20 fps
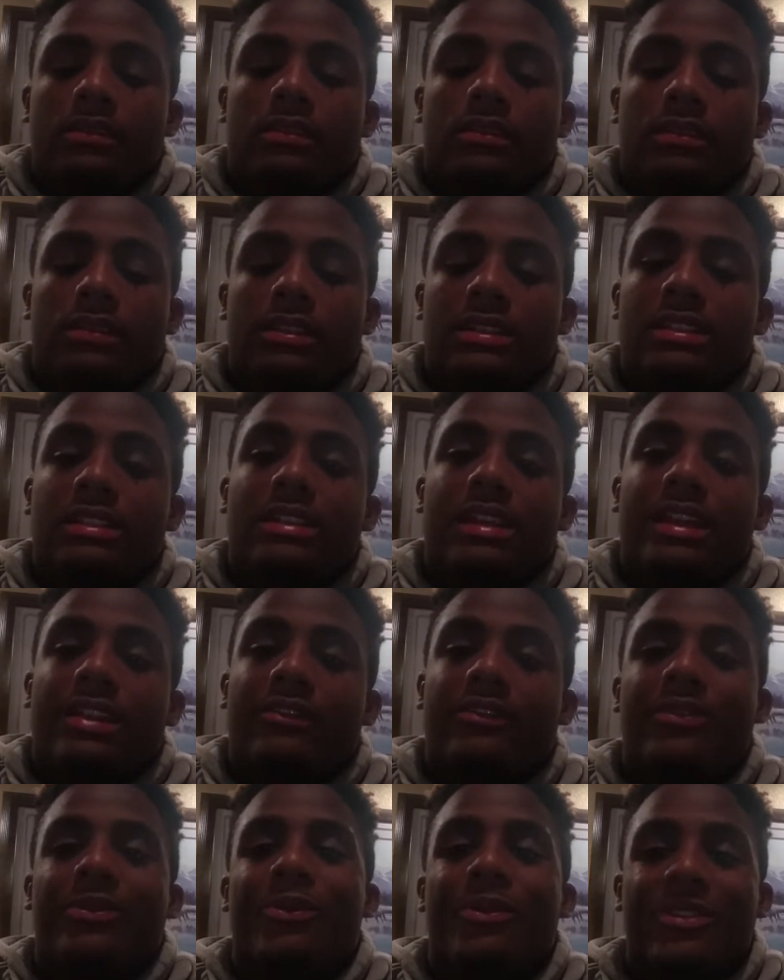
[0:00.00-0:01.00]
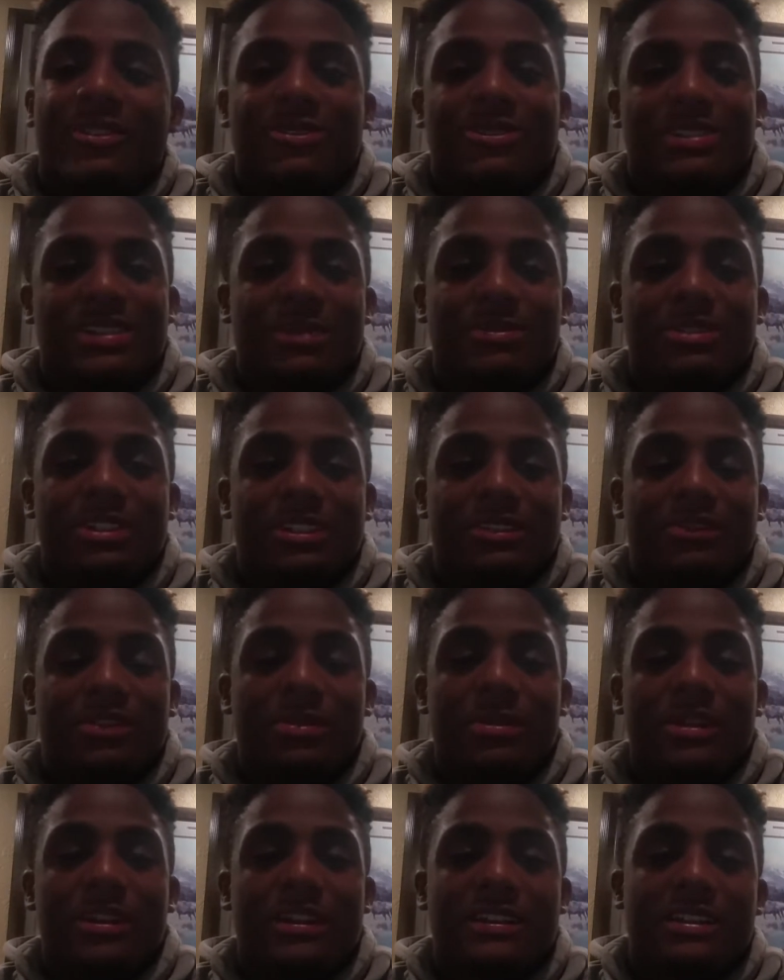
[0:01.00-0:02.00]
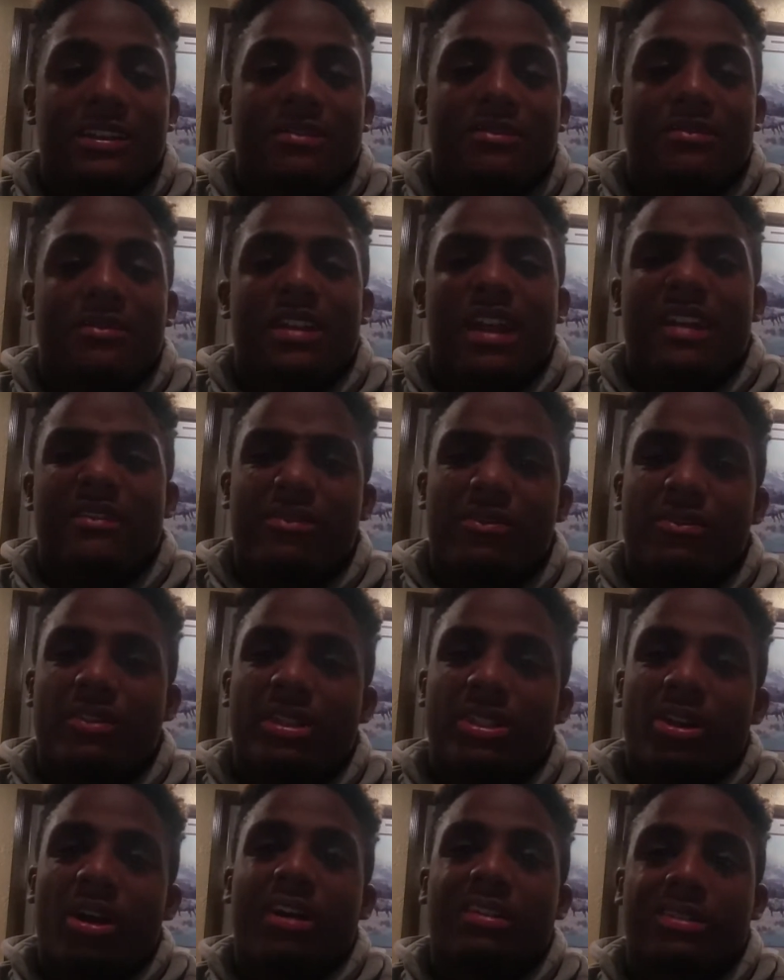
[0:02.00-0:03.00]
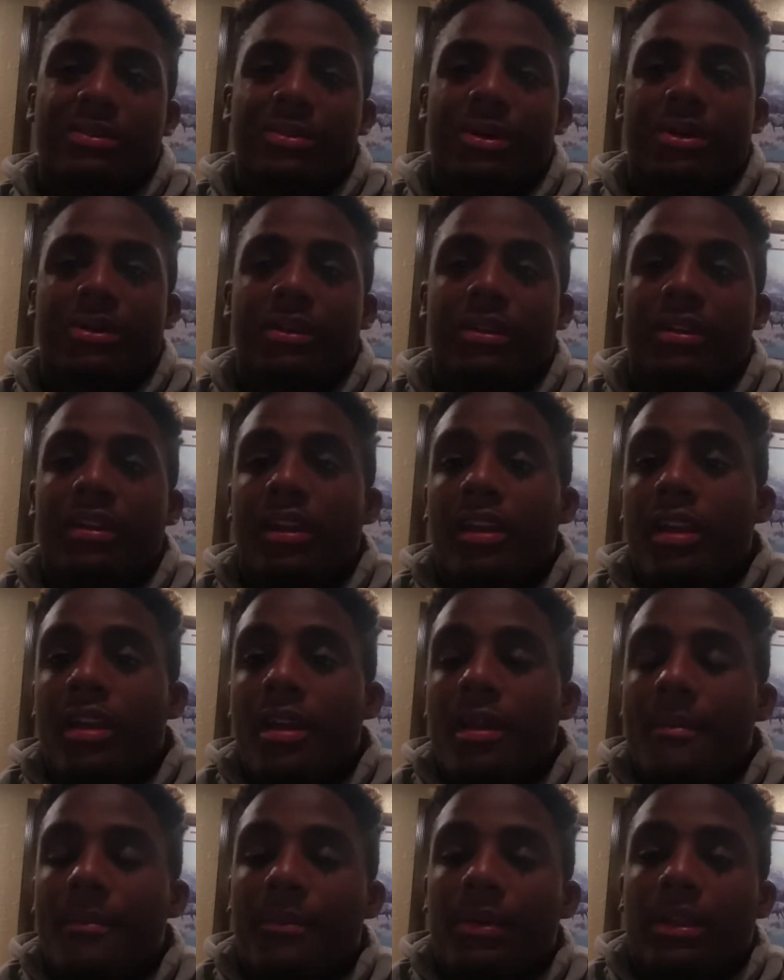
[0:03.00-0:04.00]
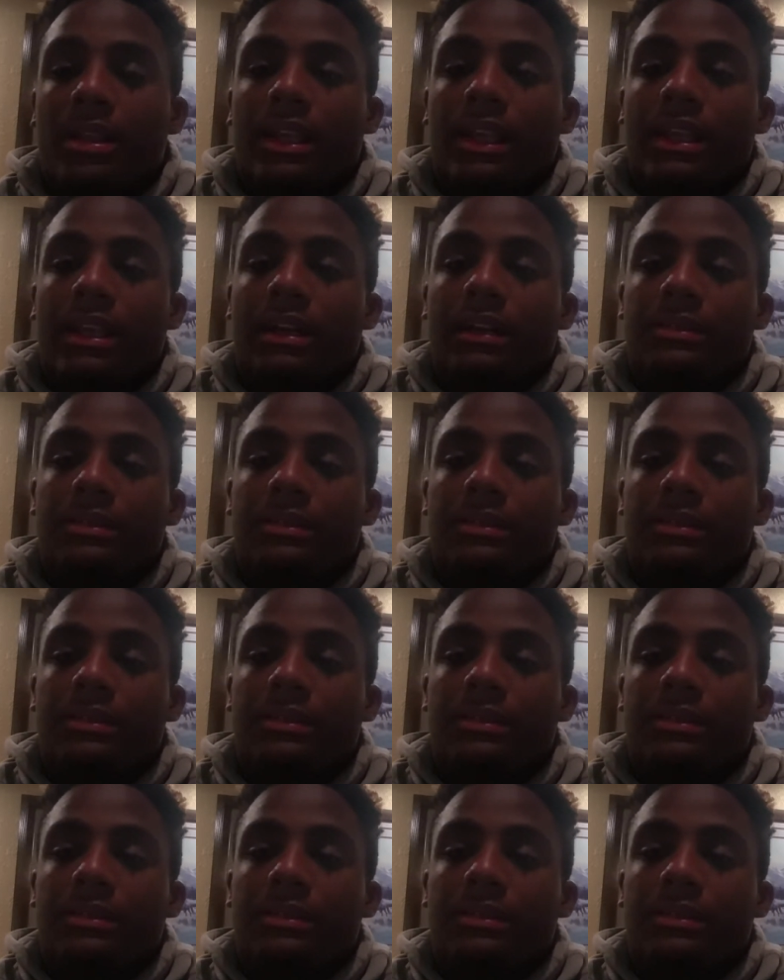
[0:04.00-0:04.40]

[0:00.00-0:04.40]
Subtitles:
this is kind of a weird subject for me because I haven't really talked about it, but like,